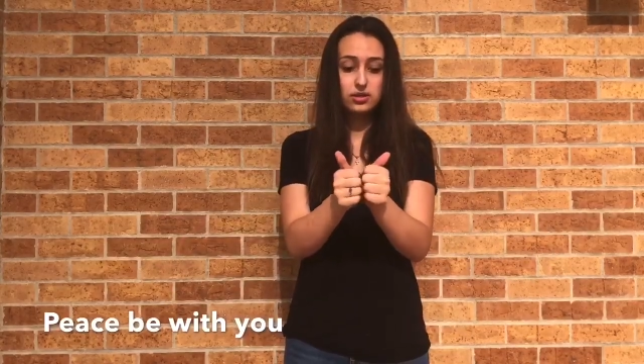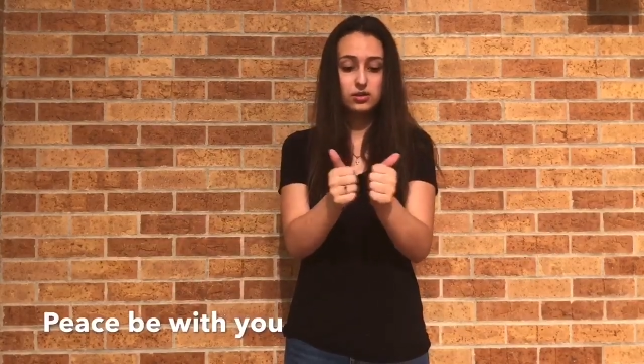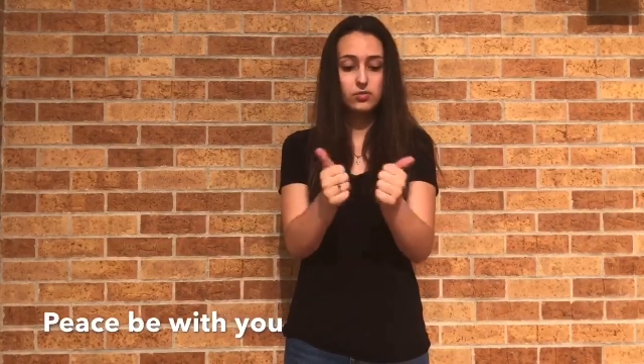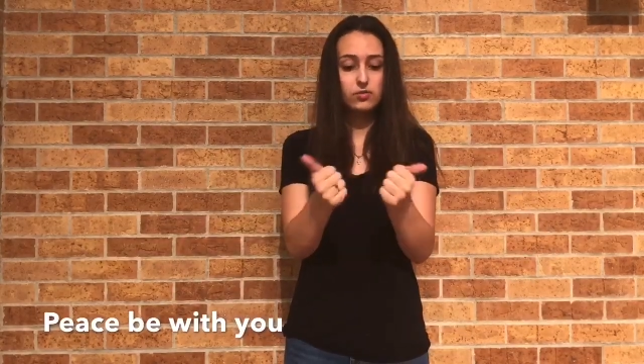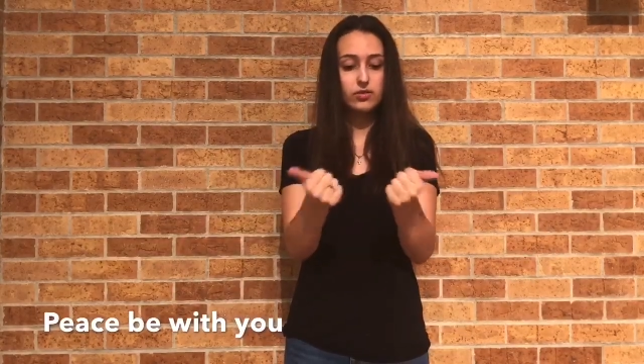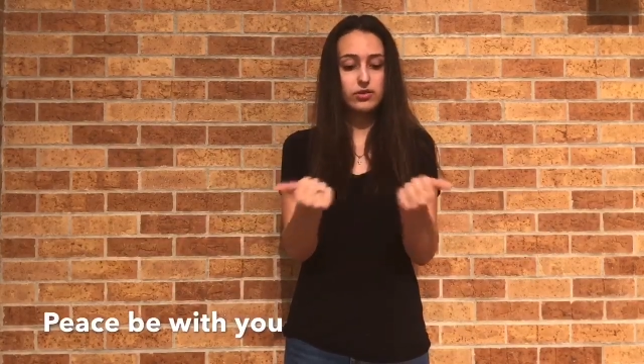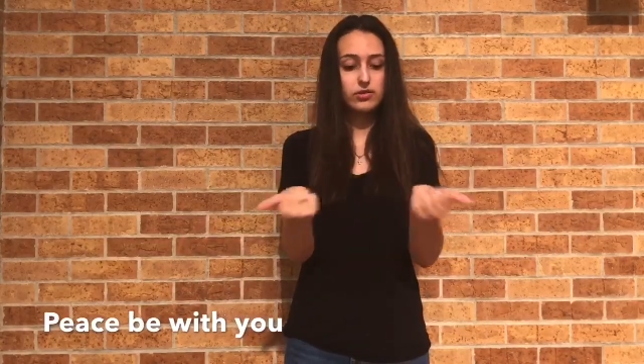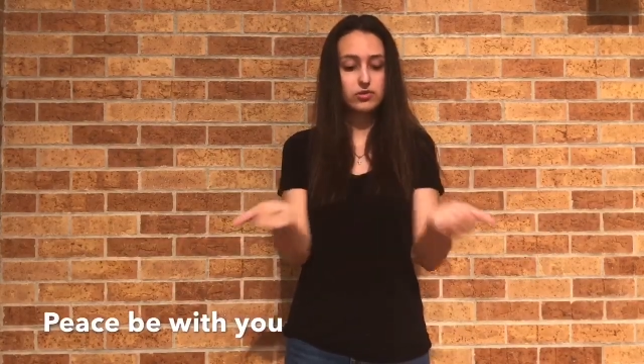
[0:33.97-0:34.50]

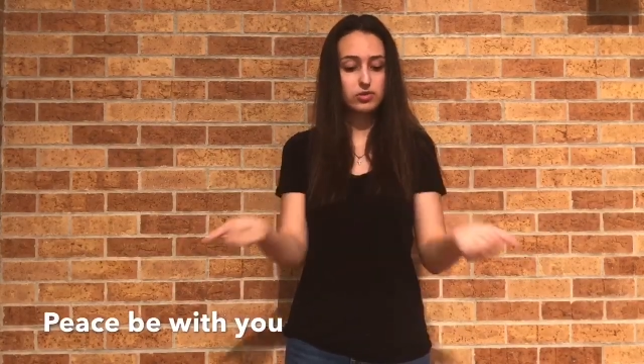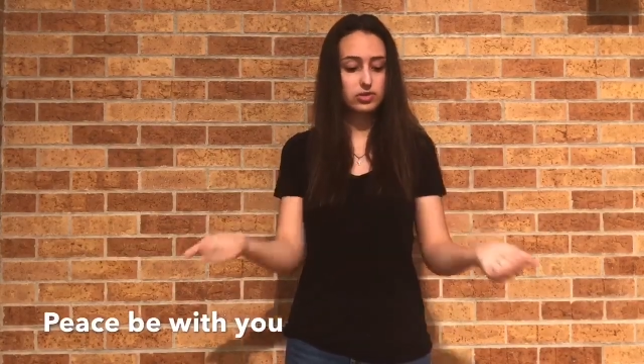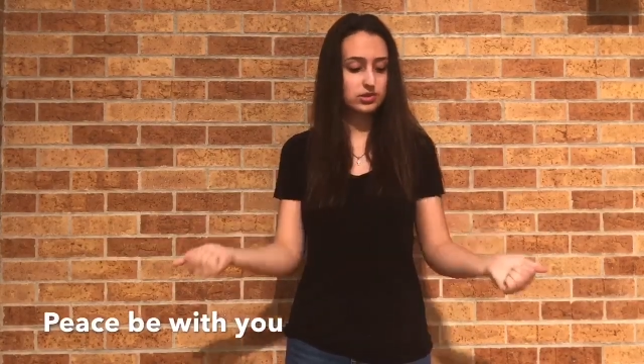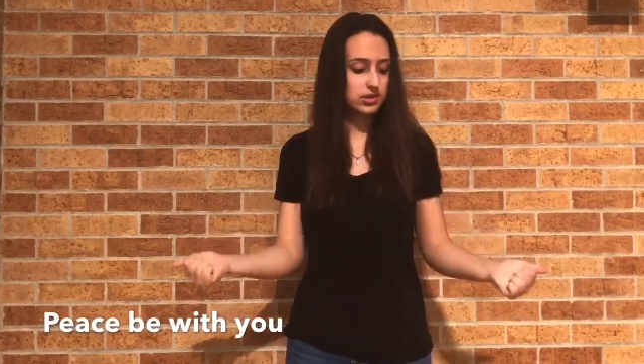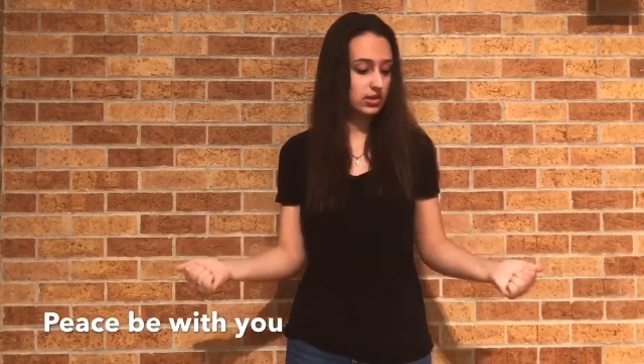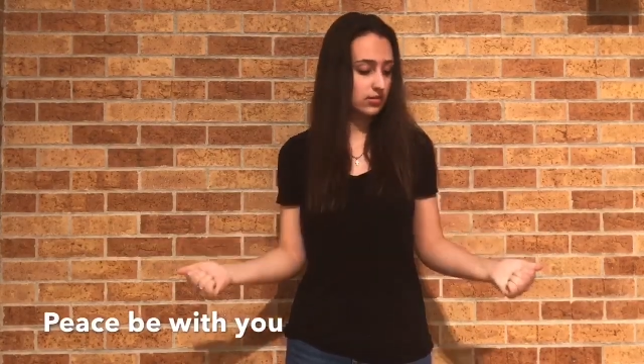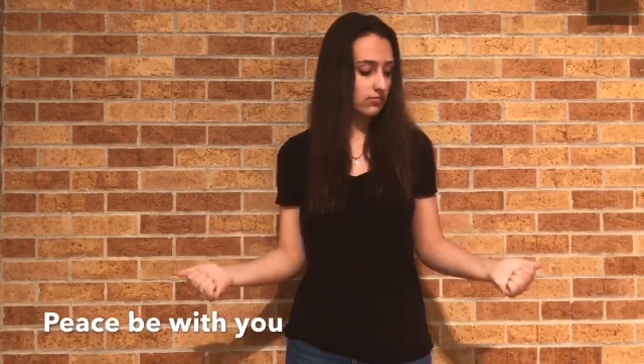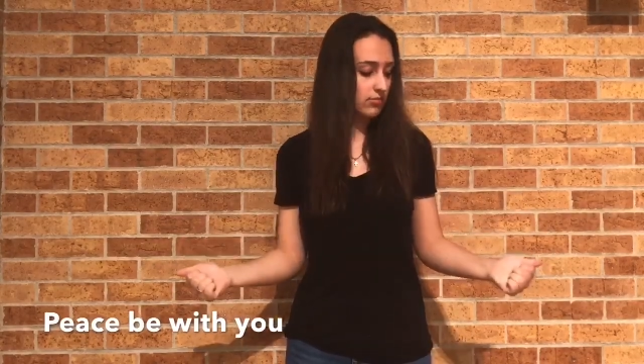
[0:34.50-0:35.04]
with you're just
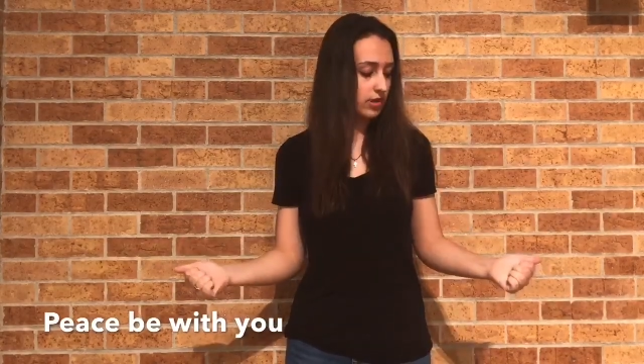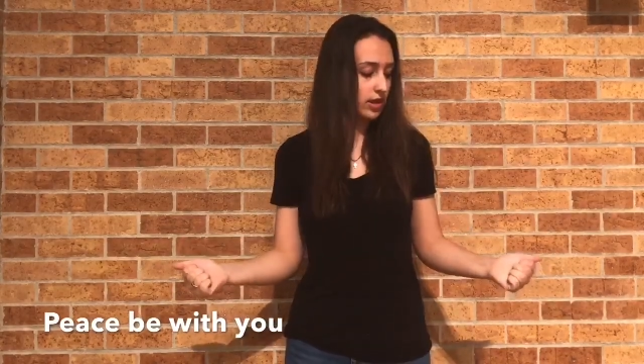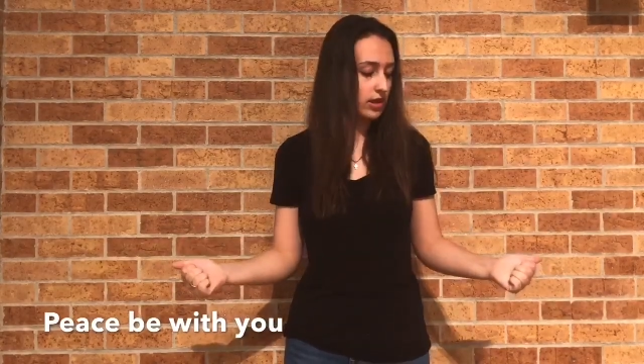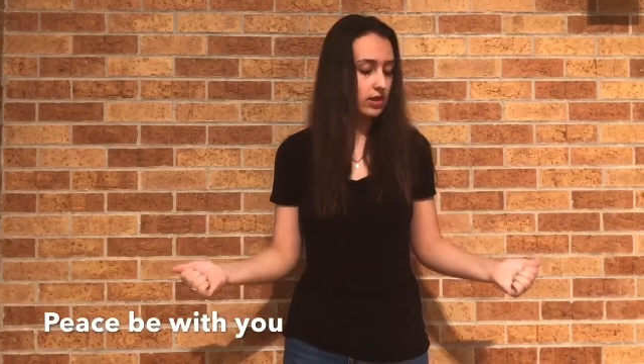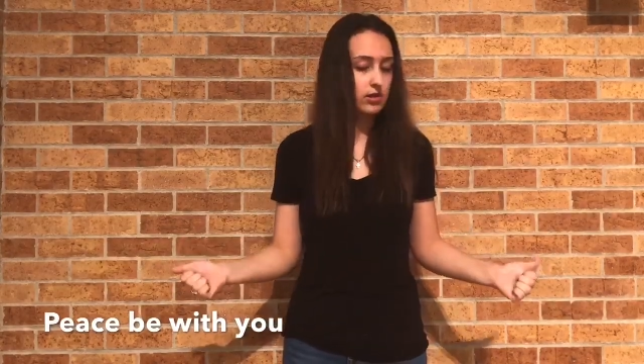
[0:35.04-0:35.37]
gonna bring